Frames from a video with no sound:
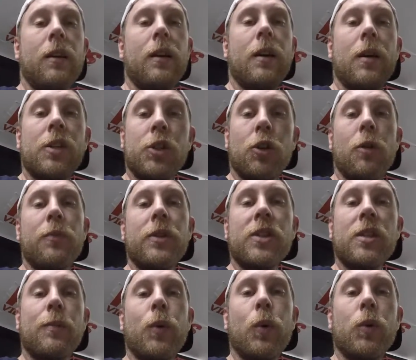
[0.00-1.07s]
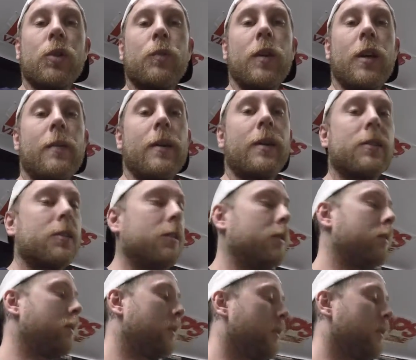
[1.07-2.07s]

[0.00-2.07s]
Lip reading: a shop that supports BMX too.